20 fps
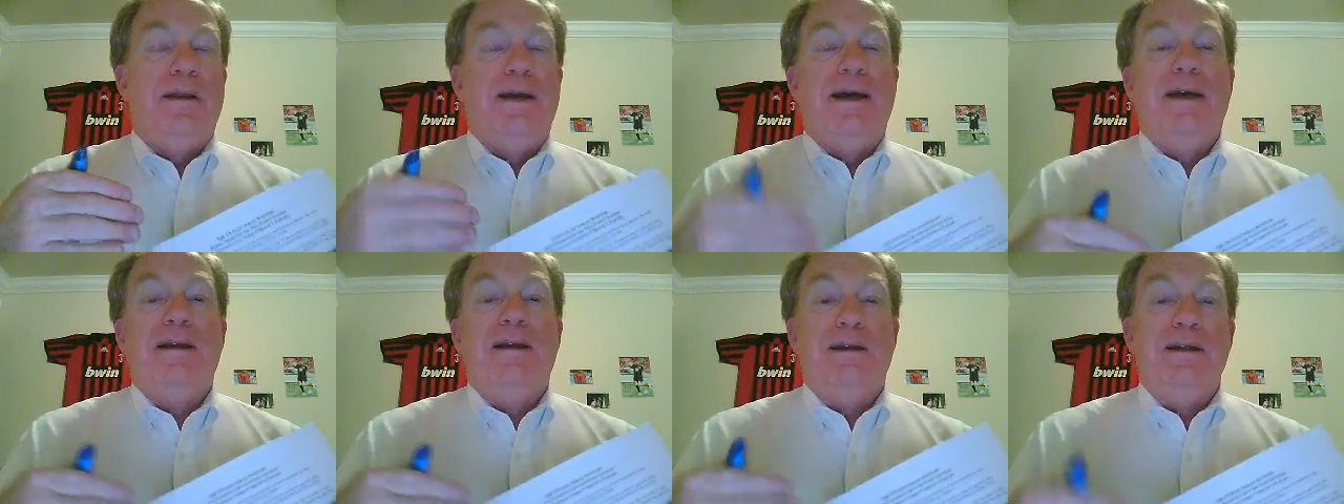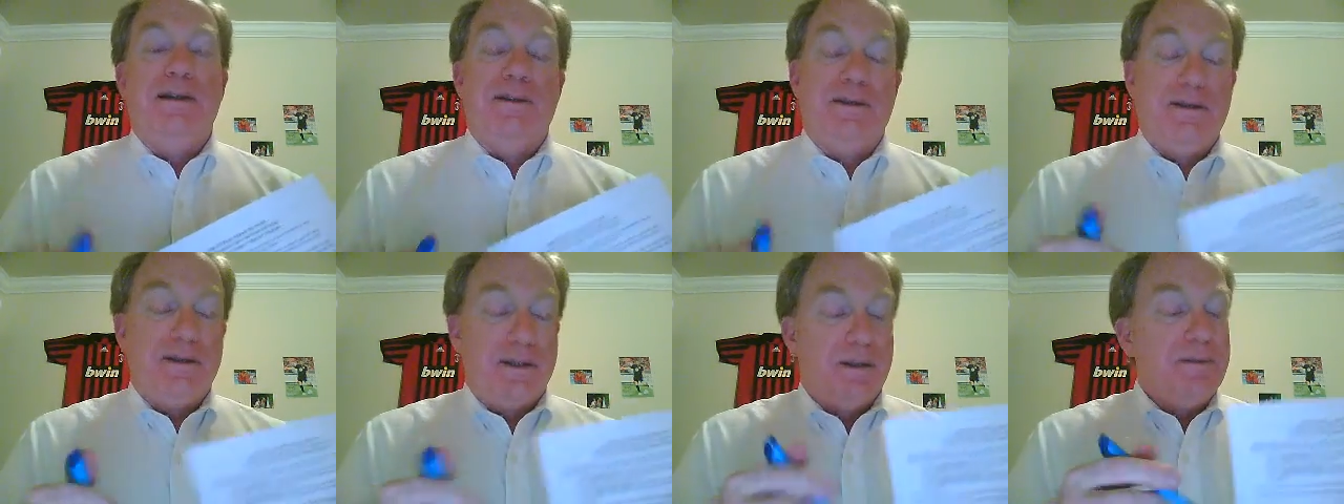That
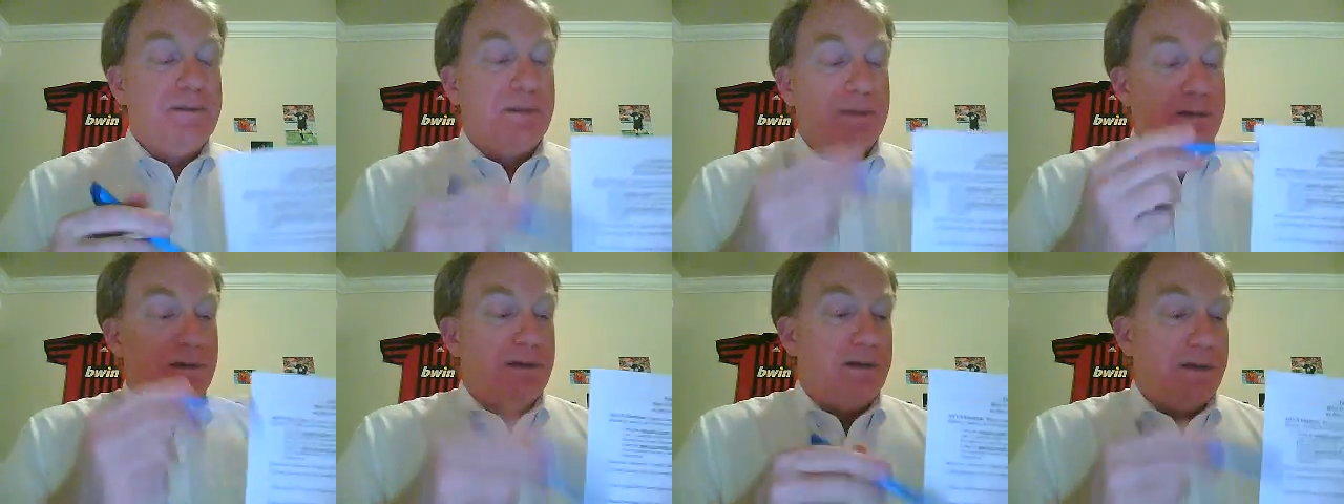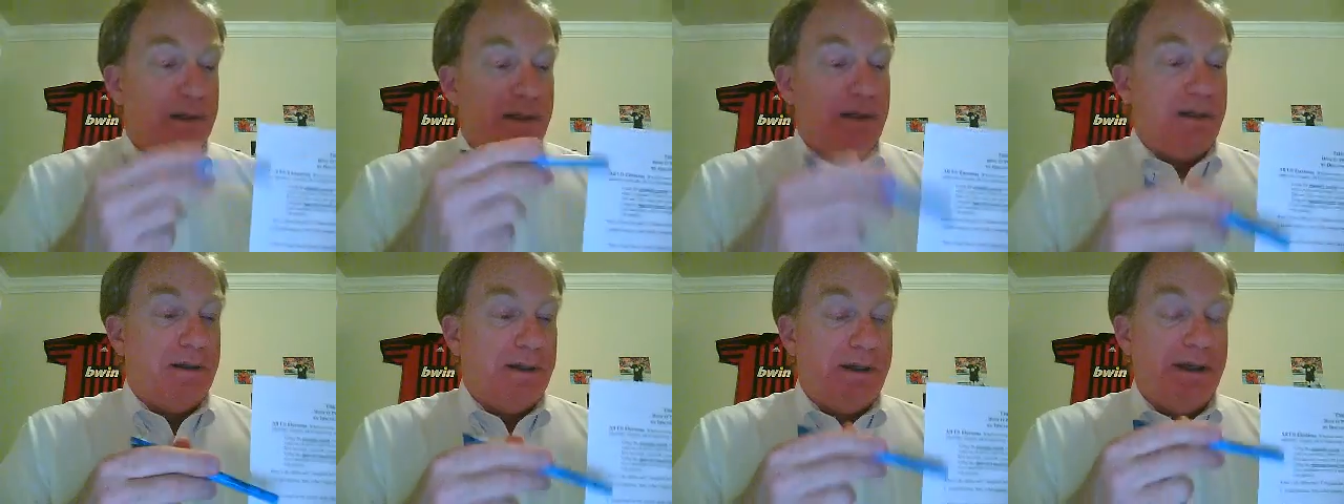is similar,
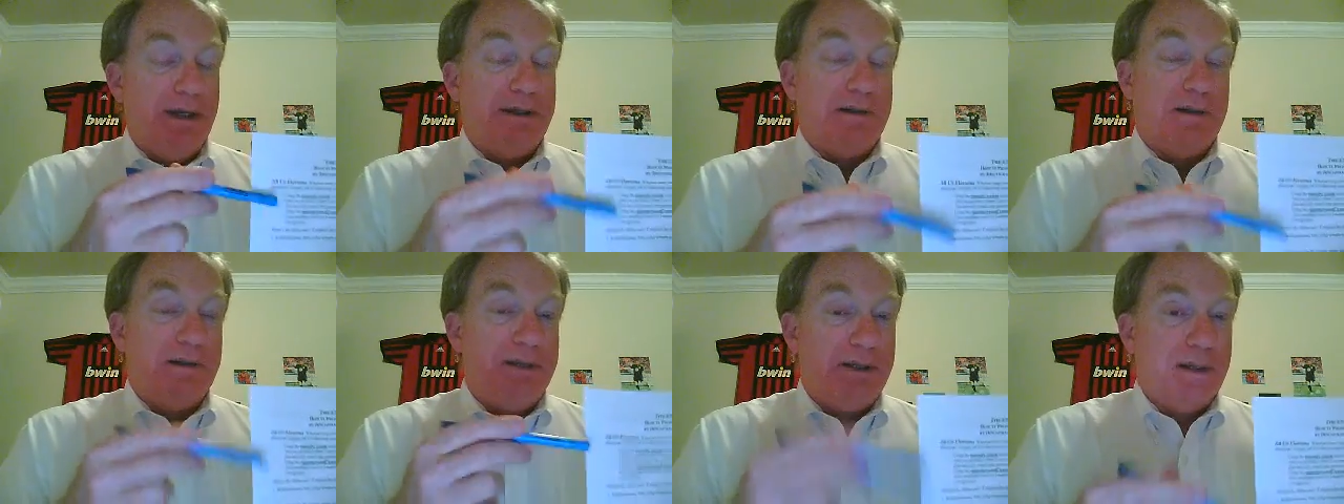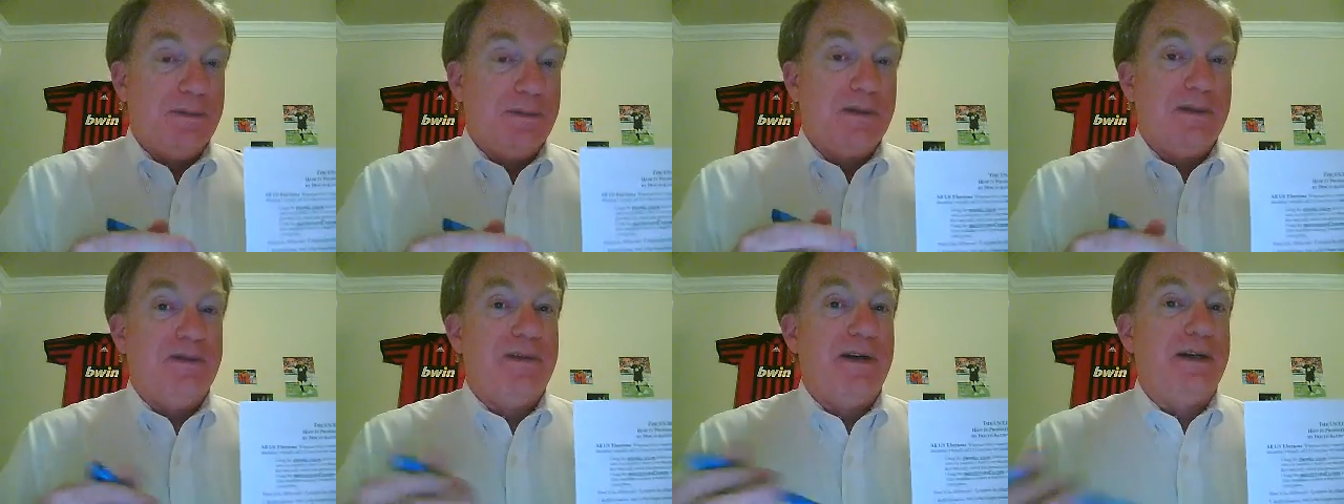it has a
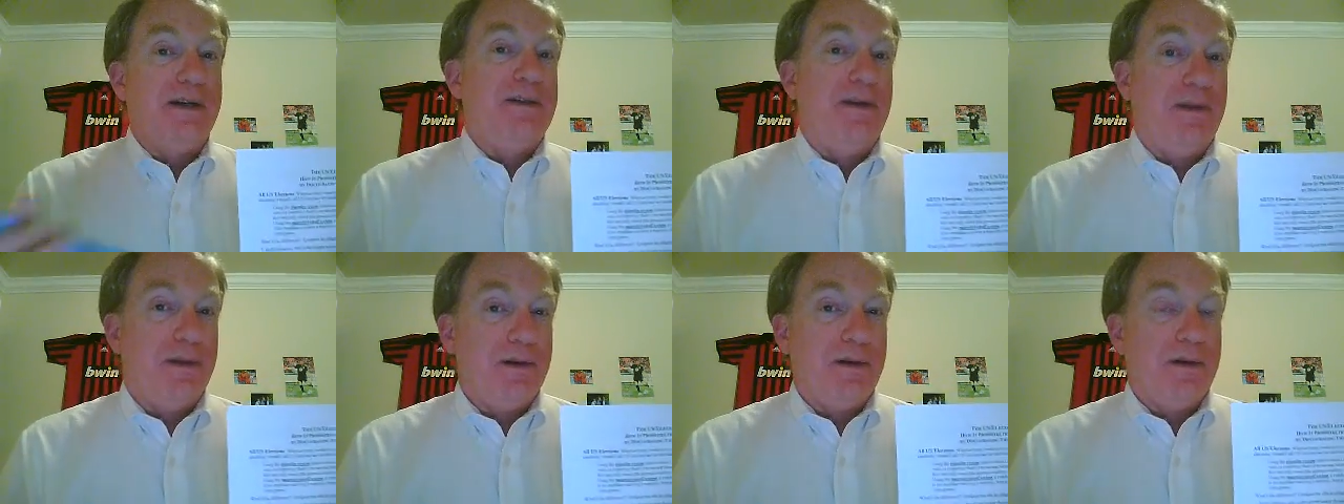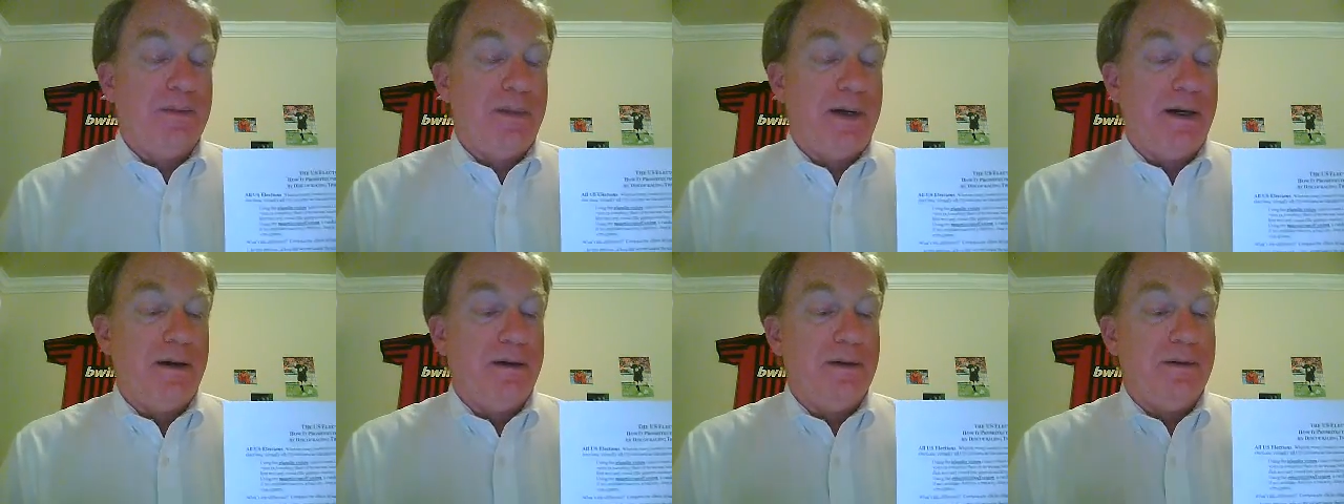similar effect on third
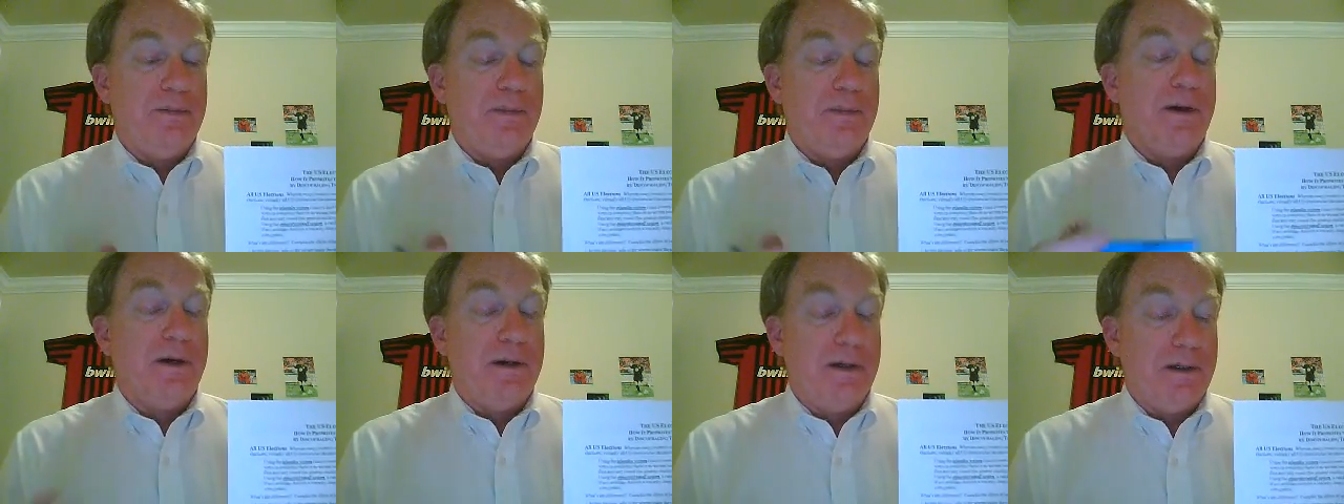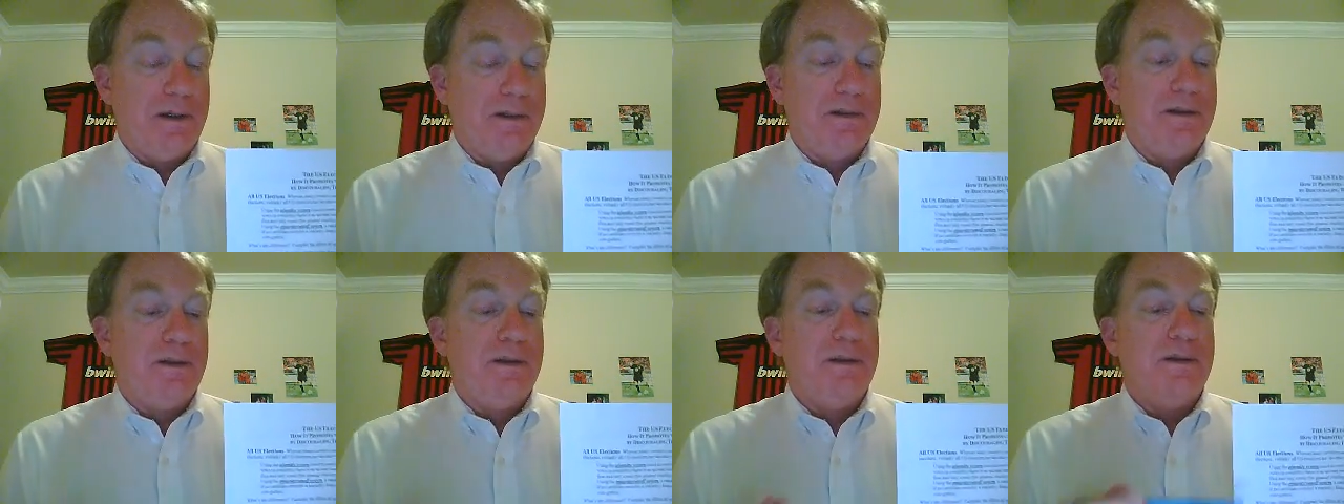
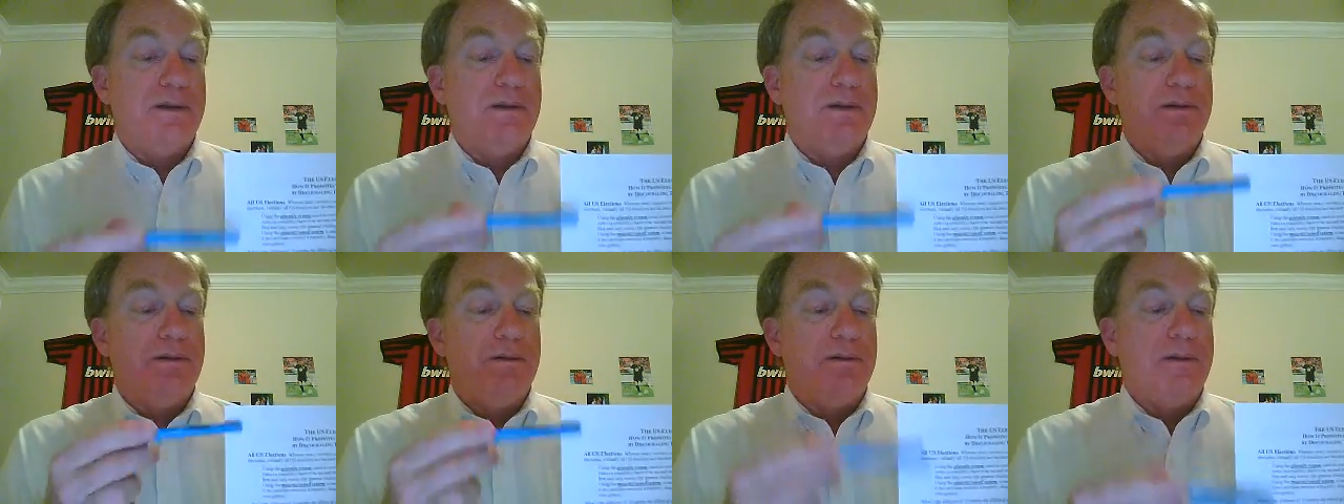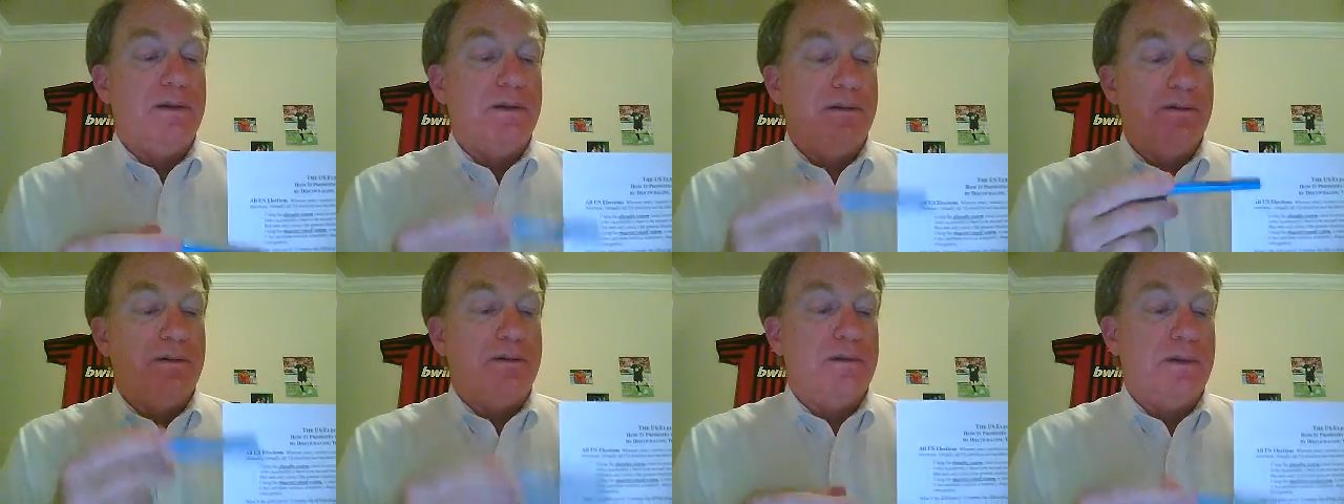parties to
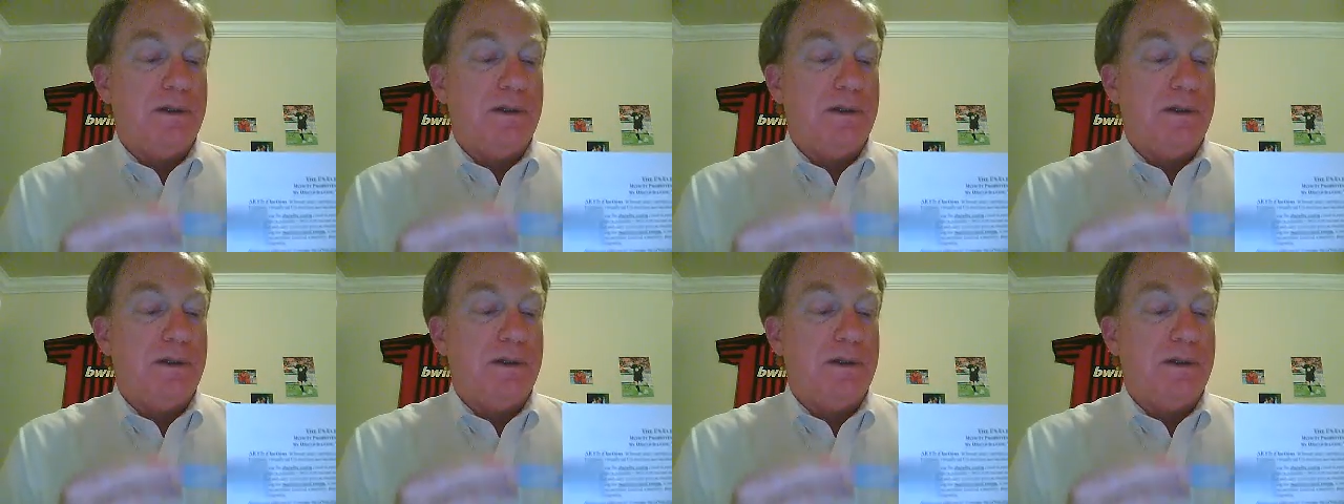the